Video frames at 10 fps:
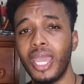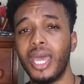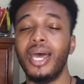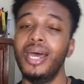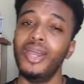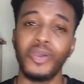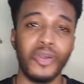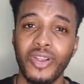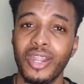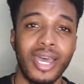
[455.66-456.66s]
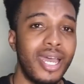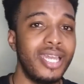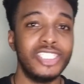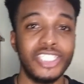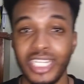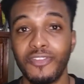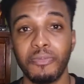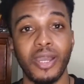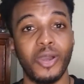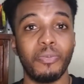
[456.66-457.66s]
But yeah, corona,
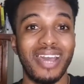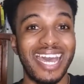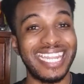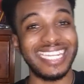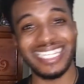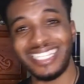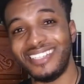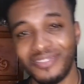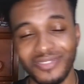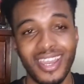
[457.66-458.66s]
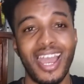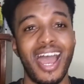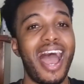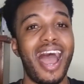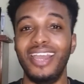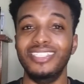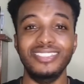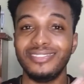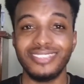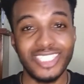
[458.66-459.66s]
she need to pack up and leave.
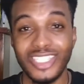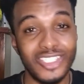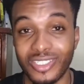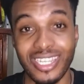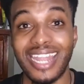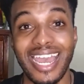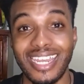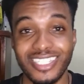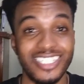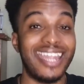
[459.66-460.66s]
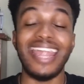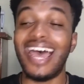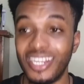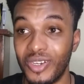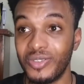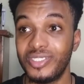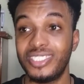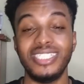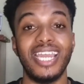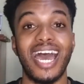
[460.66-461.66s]
She's just a nine.
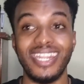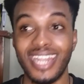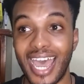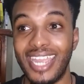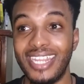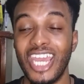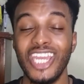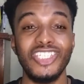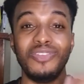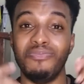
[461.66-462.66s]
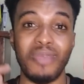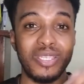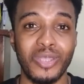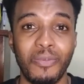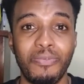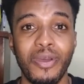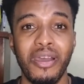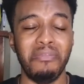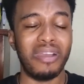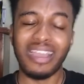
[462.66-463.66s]
She a nine. She mess
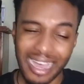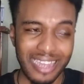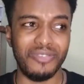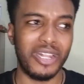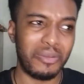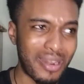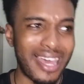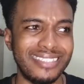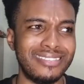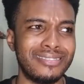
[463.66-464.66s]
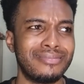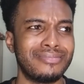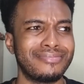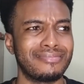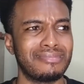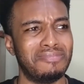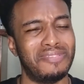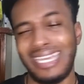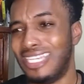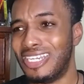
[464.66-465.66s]
up my carnival plans.
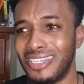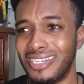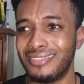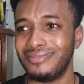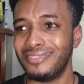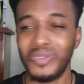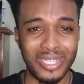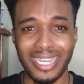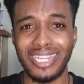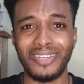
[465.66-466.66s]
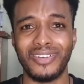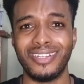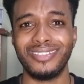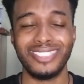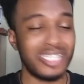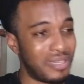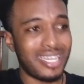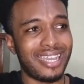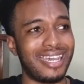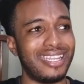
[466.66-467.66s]
In that year, yeah. You carnival,
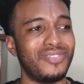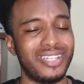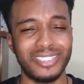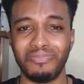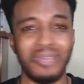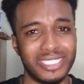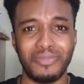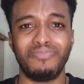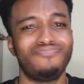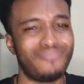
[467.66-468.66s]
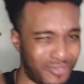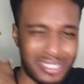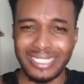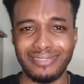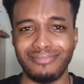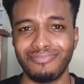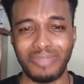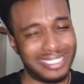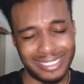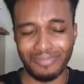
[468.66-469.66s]
Jamaica carnival. She mash up everything.
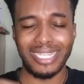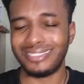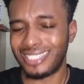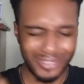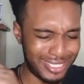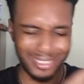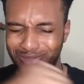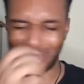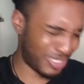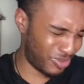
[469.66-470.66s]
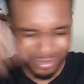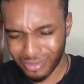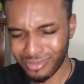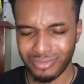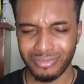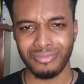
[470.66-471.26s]
Party plans, everything. Smash up.